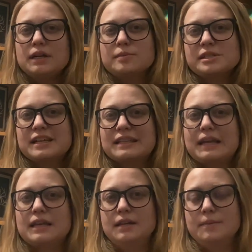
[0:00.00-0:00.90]
It's not
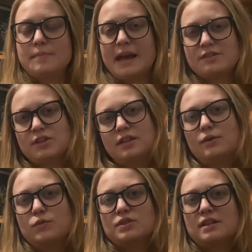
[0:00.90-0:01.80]
like magic in
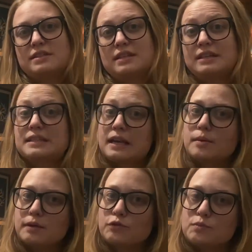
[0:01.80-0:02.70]
the sense that it's like
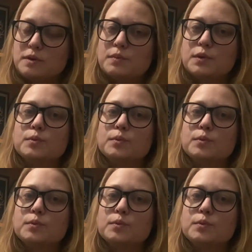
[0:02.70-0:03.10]
coming from people,